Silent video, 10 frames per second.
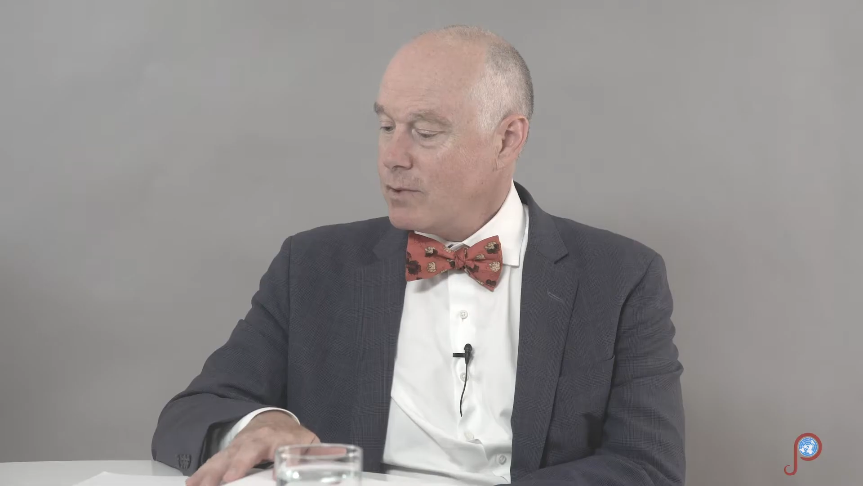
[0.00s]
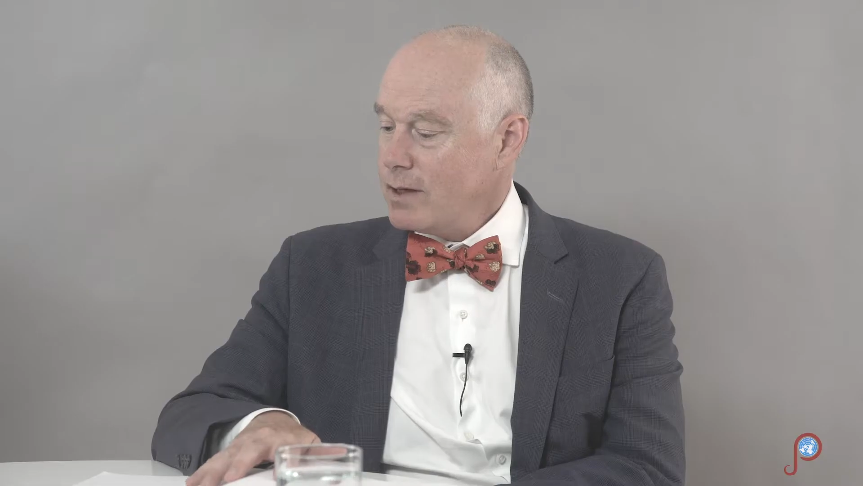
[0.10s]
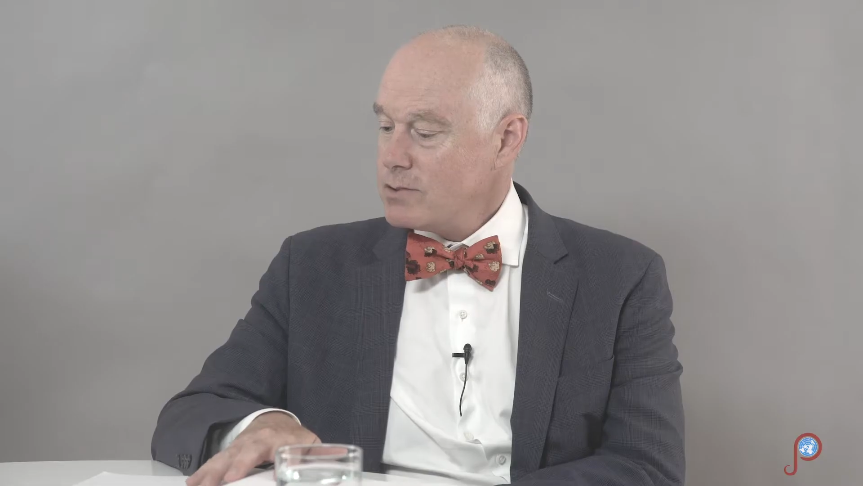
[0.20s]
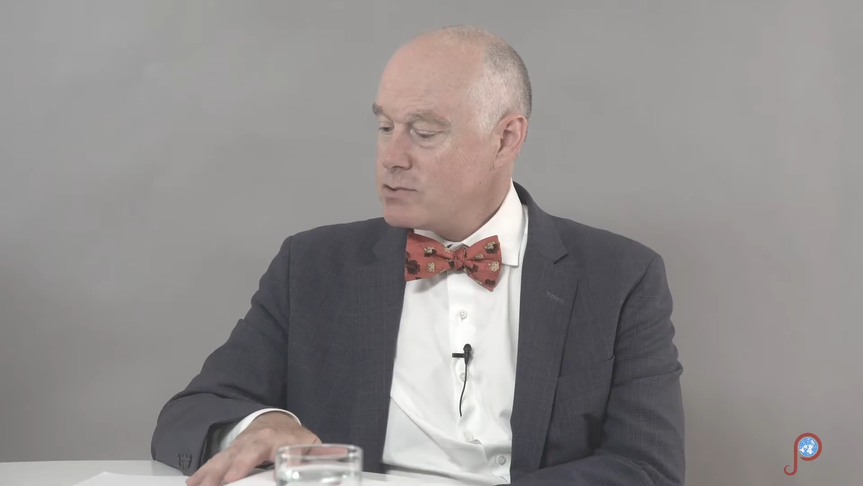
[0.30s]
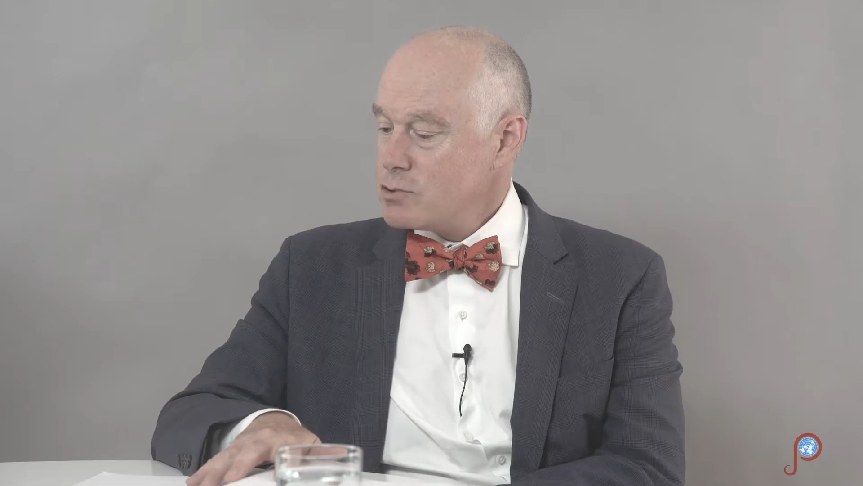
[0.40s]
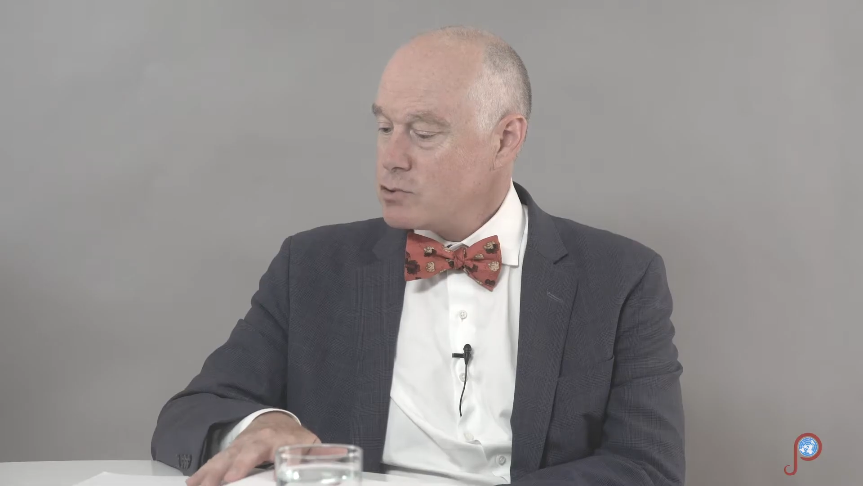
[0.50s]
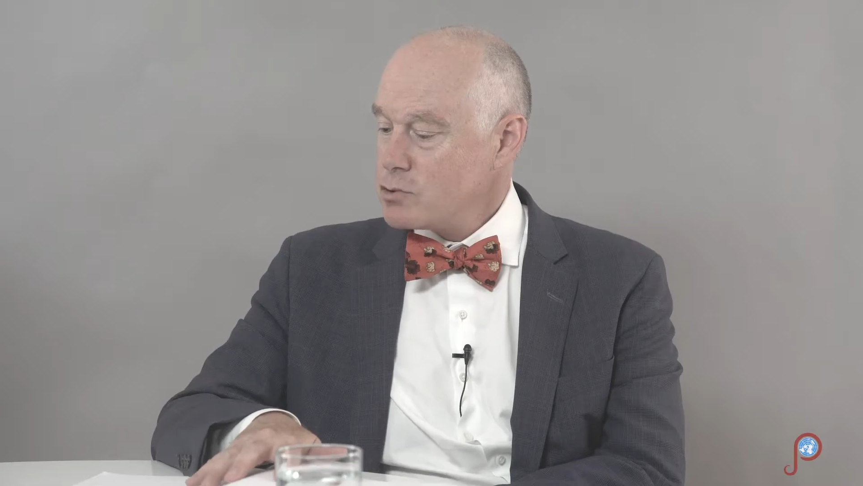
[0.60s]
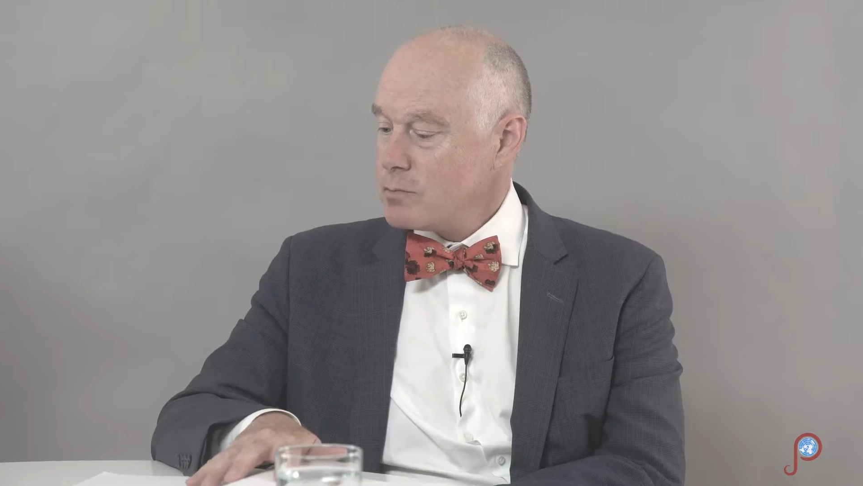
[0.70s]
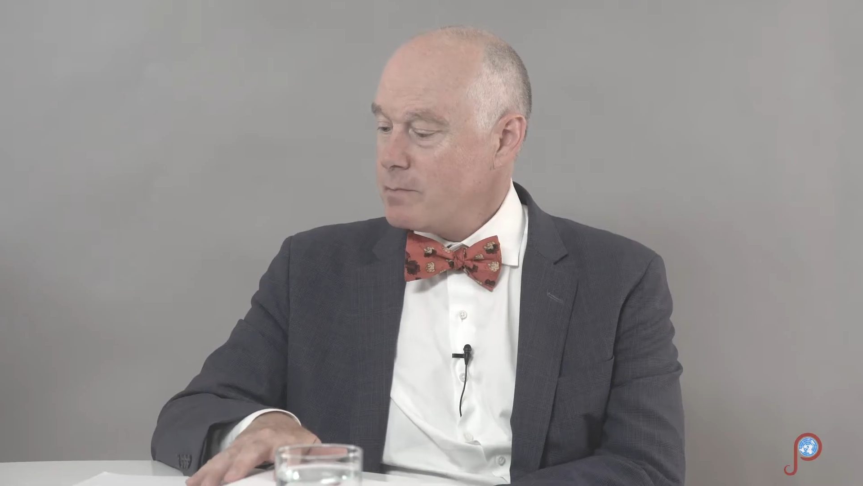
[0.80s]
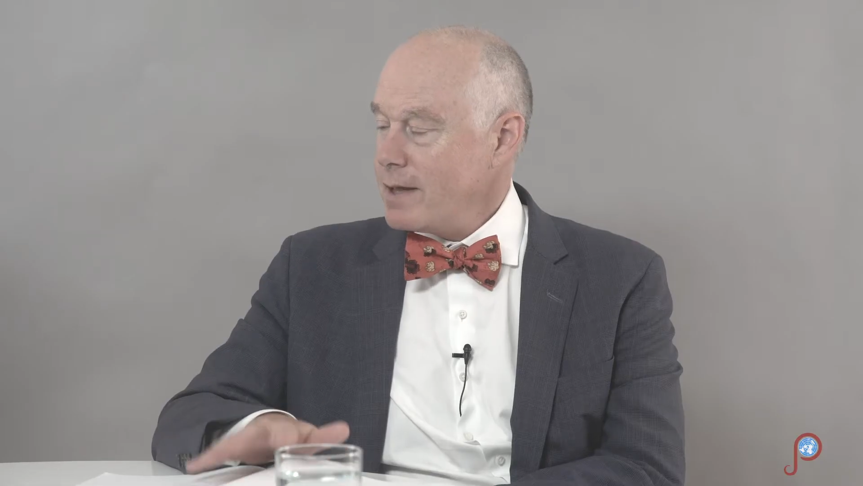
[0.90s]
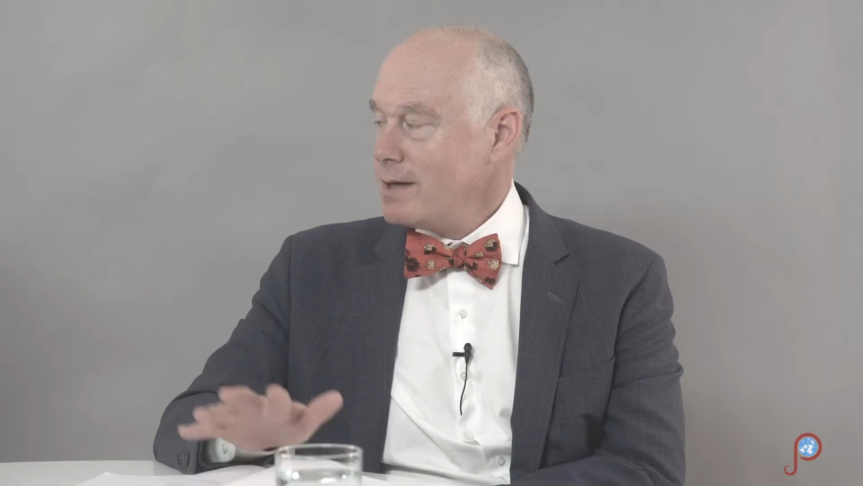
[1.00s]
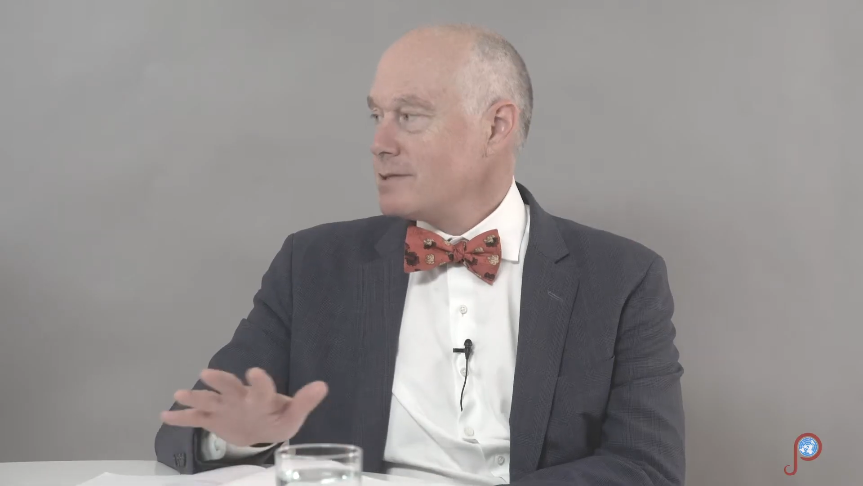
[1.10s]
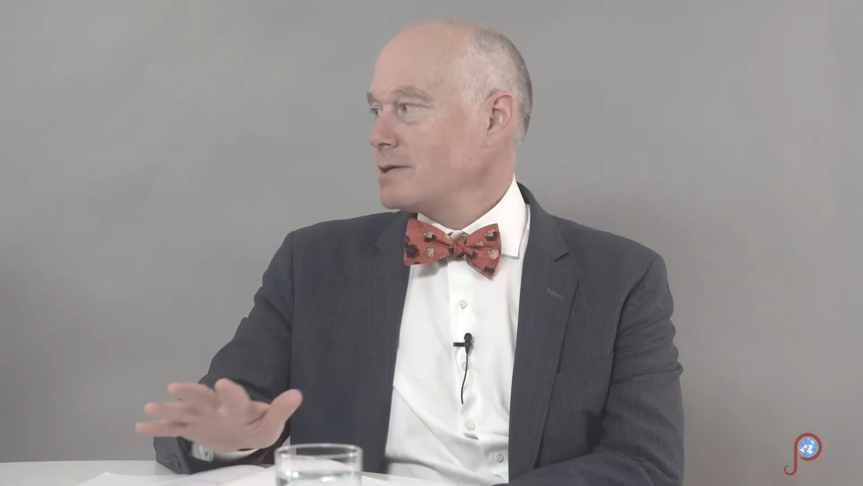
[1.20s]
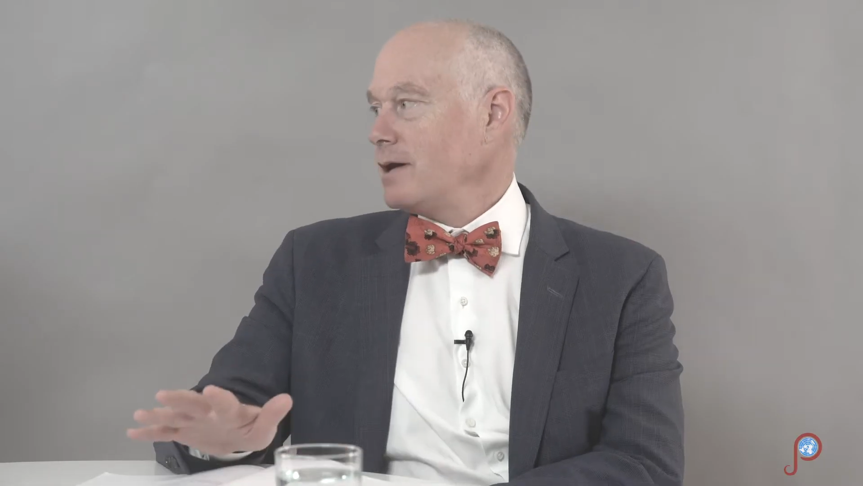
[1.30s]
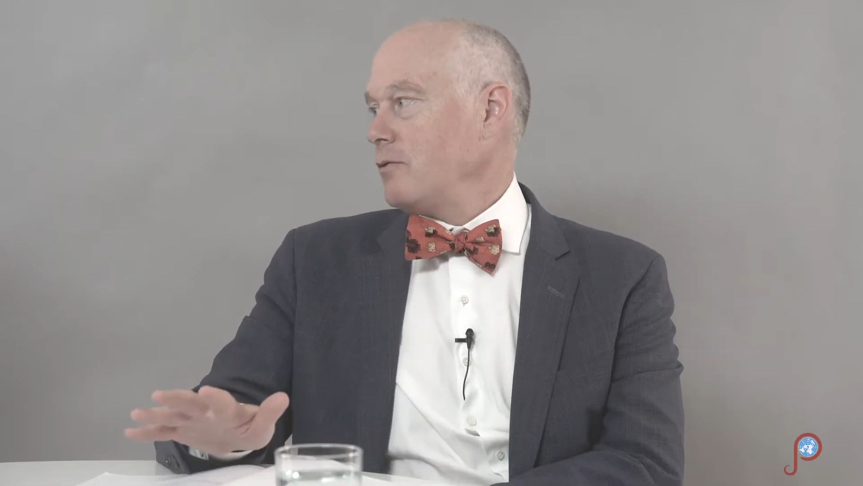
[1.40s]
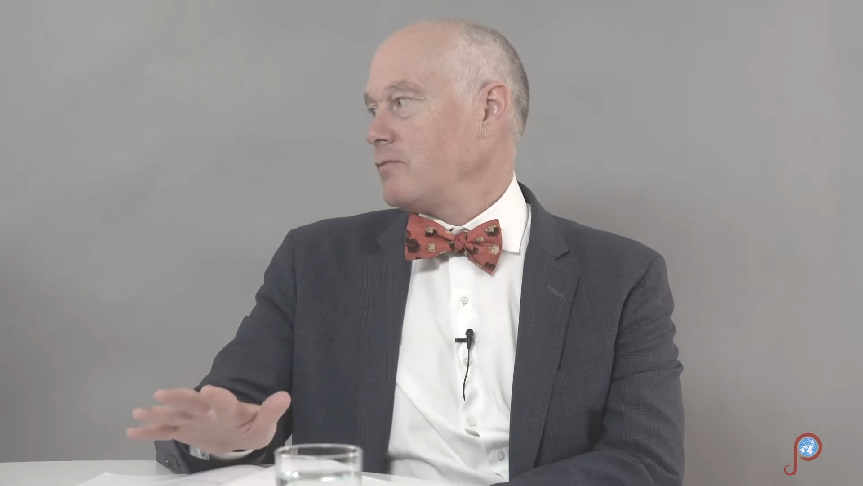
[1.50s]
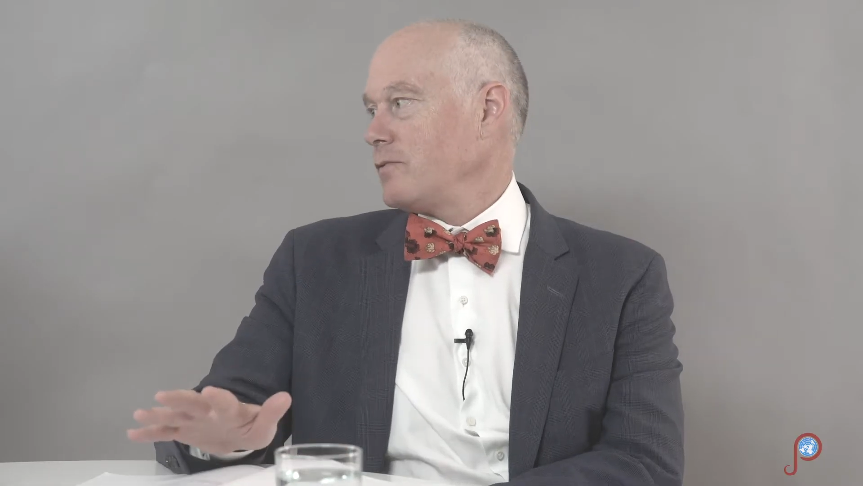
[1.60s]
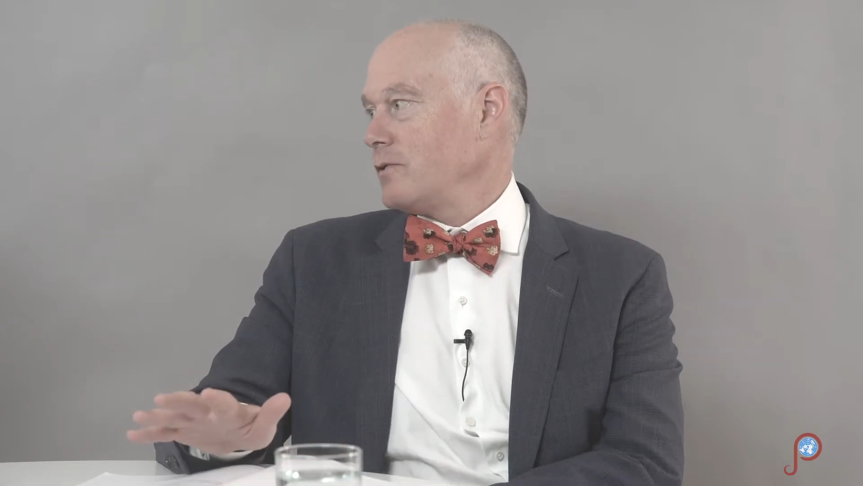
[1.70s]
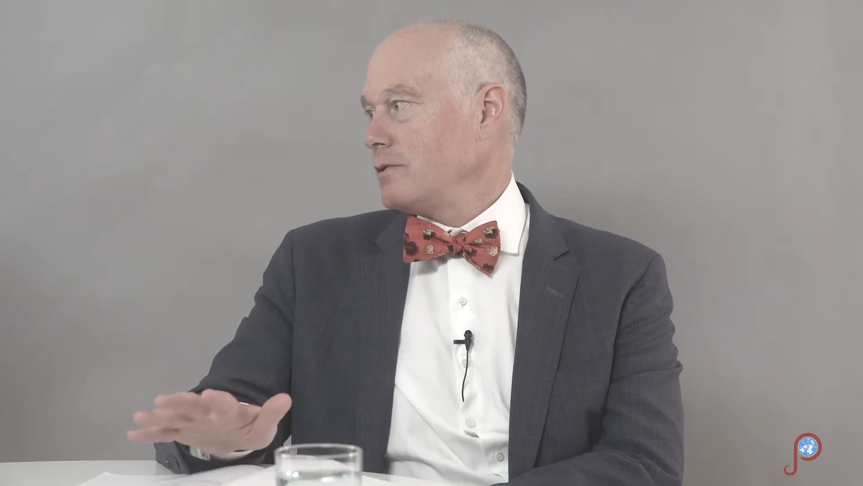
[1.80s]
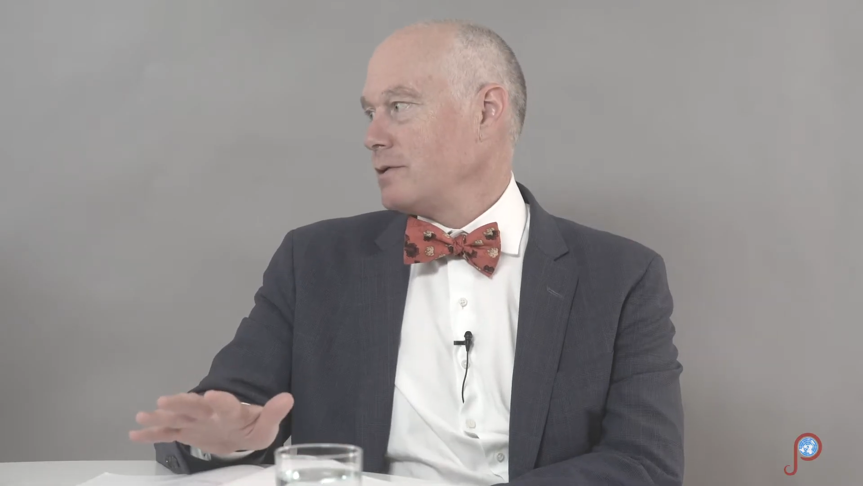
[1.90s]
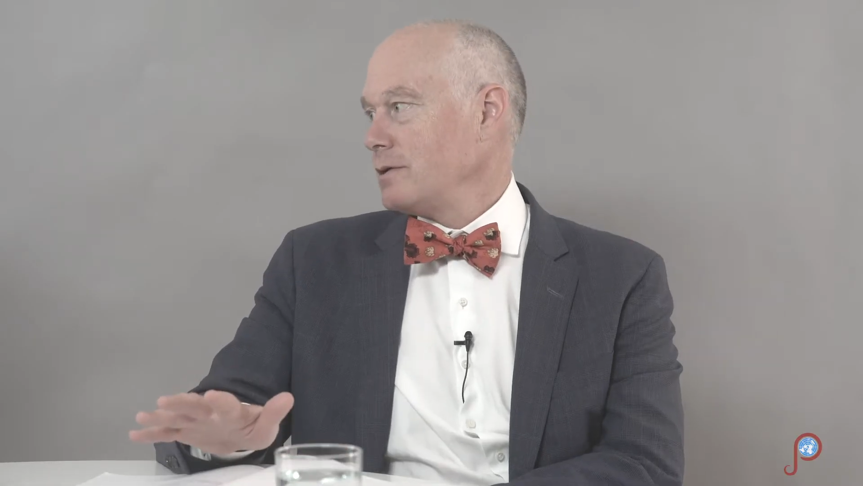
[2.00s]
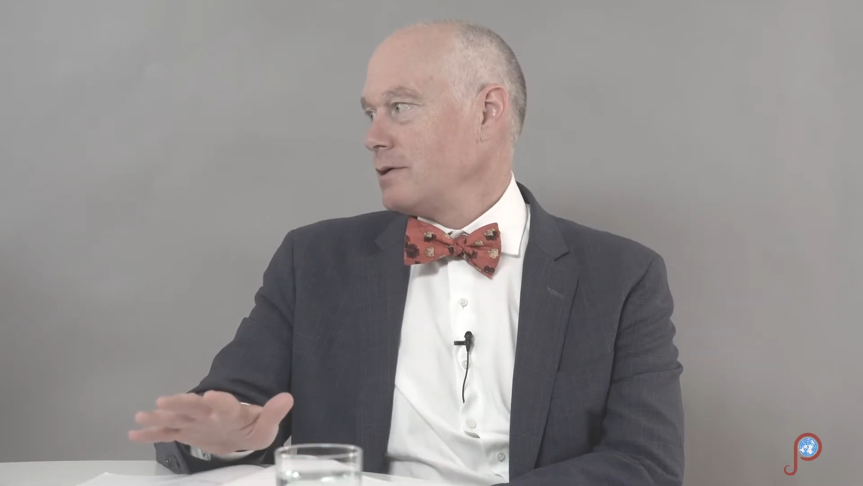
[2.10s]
what is tremendously helpful